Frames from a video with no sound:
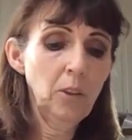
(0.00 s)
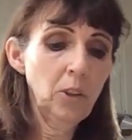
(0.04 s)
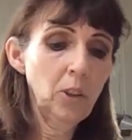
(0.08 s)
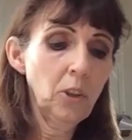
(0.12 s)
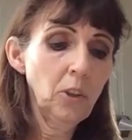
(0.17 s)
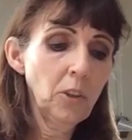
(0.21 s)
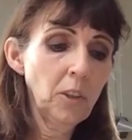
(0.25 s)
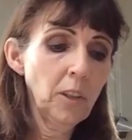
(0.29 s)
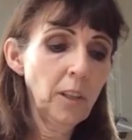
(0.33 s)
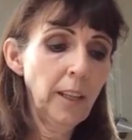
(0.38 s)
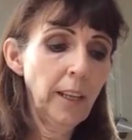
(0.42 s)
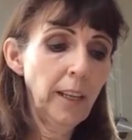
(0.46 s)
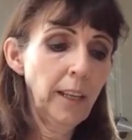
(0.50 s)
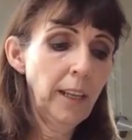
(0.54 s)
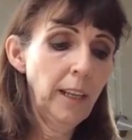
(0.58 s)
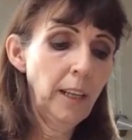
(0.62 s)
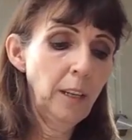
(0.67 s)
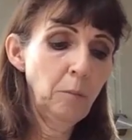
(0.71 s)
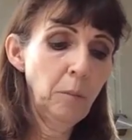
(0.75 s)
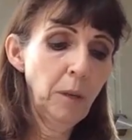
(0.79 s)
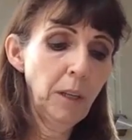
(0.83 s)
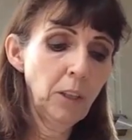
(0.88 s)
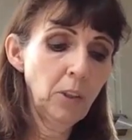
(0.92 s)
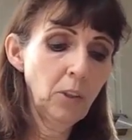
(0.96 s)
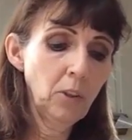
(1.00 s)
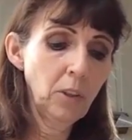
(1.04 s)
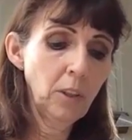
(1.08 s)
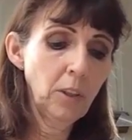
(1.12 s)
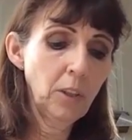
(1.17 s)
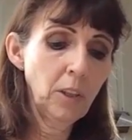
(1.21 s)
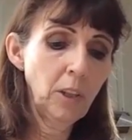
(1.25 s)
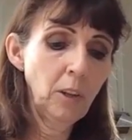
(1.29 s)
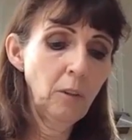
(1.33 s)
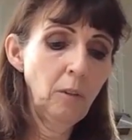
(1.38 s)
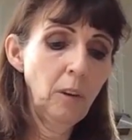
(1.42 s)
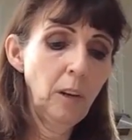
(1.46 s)
tossing that in, making sure
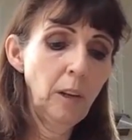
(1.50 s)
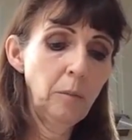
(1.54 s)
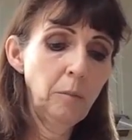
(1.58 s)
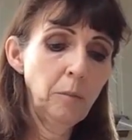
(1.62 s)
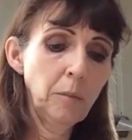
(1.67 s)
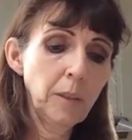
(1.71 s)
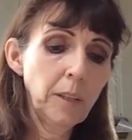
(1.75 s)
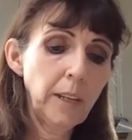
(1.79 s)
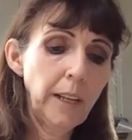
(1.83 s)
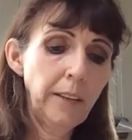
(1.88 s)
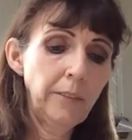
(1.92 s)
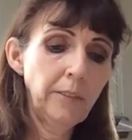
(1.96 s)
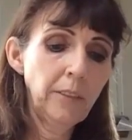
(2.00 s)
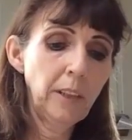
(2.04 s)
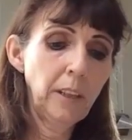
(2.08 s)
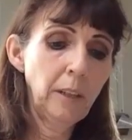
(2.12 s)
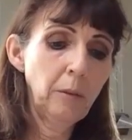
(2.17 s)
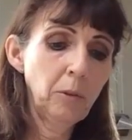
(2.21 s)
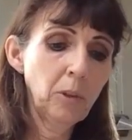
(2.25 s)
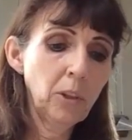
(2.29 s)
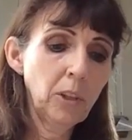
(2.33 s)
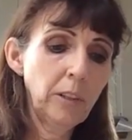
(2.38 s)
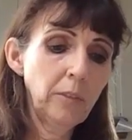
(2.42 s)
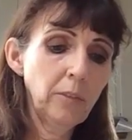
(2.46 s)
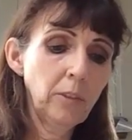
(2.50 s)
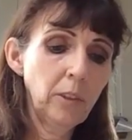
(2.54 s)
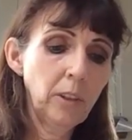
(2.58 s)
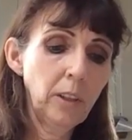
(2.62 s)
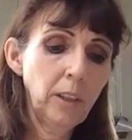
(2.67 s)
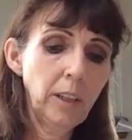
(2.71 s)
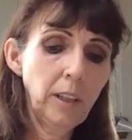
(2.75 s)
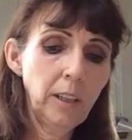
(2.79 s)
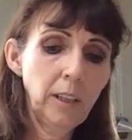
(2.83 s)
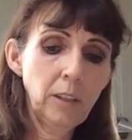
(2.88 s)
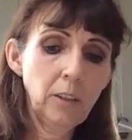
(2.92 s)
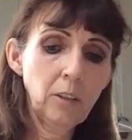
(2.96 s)
there's no lumps left in it, which I've got
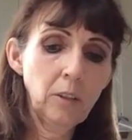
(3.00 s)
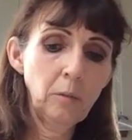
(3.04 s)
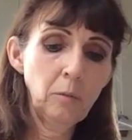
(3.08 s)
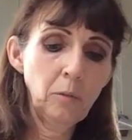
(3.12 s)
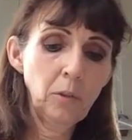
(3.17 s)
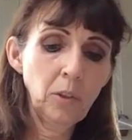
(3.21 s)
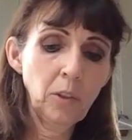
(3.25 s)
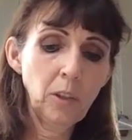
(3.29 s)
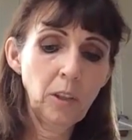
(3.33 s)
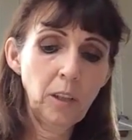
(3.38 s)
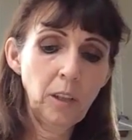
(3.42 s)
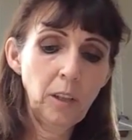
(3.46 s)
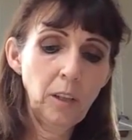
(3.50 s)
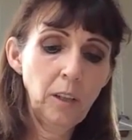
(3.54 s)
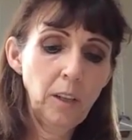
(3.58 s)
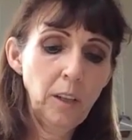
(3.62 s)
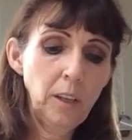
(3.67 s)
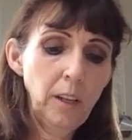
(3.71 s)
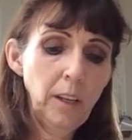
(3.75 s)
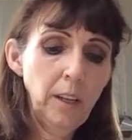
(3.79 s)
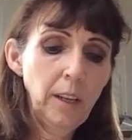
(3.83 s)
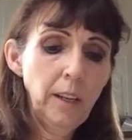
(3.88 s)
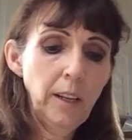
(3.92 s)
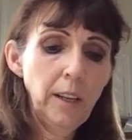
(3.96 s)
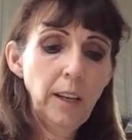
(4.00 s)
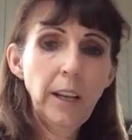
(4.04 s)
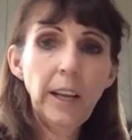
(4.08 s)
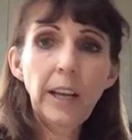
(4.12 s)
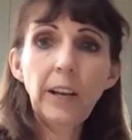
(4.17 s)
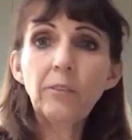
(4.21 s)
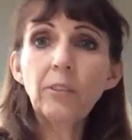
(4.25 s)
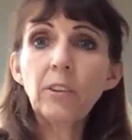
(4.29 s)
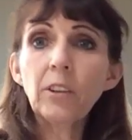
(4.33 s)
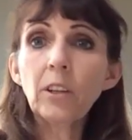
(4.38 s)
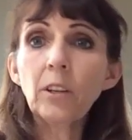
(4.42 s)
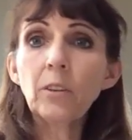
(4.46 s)
here. So I'm just going to
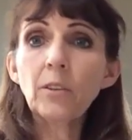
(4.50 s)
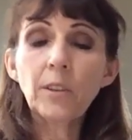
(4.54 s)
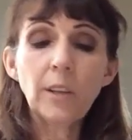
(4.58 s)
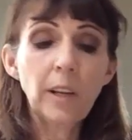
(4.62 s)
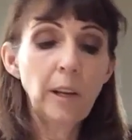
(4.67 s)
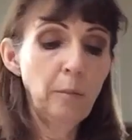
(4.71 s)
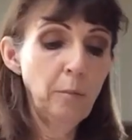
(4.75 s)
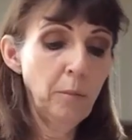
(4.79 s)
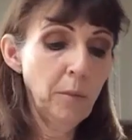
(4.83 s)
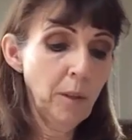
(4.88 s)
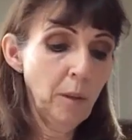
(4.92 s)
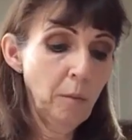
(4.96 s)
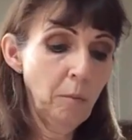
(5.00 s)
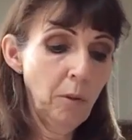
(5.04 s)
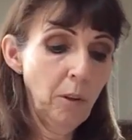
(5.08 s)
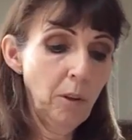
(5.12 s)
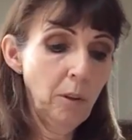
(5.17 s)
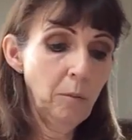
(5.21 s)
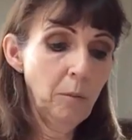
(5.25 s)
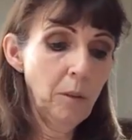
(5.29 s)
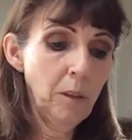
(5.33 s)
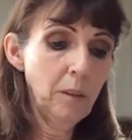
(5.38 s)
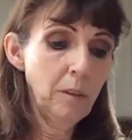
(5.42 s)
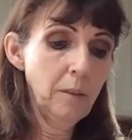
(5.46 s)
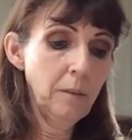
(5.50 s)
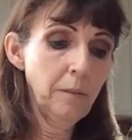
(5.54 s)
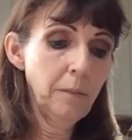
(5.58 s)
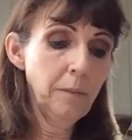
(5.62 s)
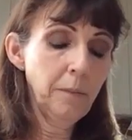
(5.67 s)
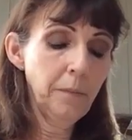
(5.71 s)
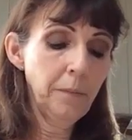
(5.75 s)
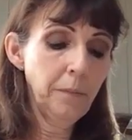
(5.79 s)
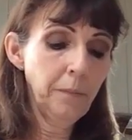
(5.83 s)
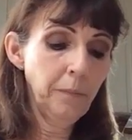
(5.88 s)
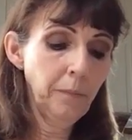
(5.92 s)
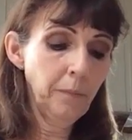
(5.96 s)
get rid of those lumps in a moment.
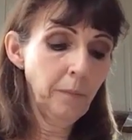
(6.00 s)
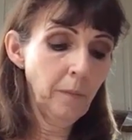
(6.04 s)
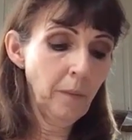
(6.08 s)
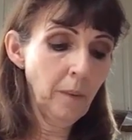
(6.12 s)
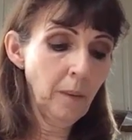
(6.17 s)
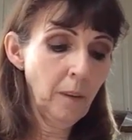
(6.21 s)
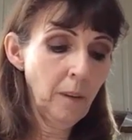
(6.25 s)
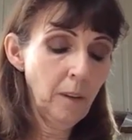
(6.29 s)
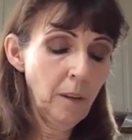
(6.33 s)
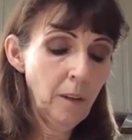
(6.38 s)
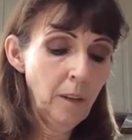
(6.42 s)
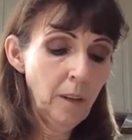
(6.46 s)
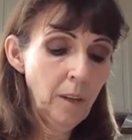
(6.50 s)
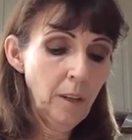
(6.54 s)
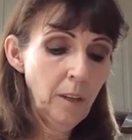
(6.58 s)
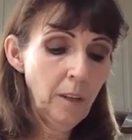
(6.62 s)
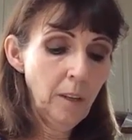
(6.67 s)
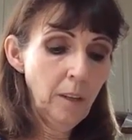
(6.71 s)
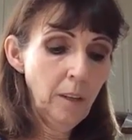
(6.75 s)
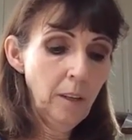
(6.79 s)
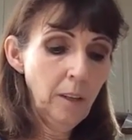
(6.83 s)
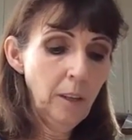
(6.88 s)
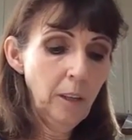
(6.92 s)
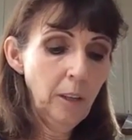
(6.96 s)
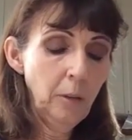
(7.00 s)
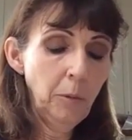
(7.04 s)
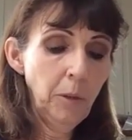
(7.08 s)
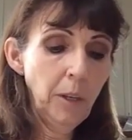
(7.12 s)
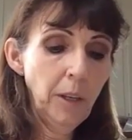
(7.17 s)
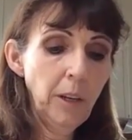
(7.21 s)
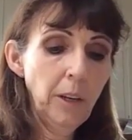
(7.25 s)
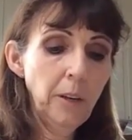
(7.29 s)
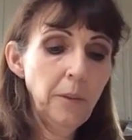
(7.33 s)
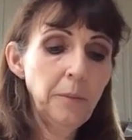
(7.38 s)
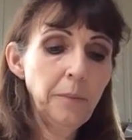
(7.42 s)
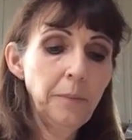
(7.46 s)
There we
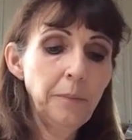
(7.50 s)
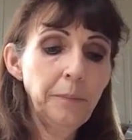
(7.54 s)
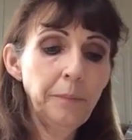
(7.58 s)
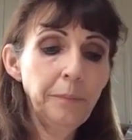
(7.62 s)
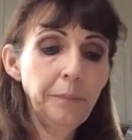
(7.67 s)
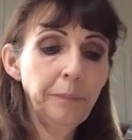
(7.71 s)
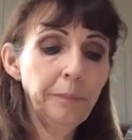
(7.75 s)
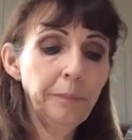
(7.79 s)
go.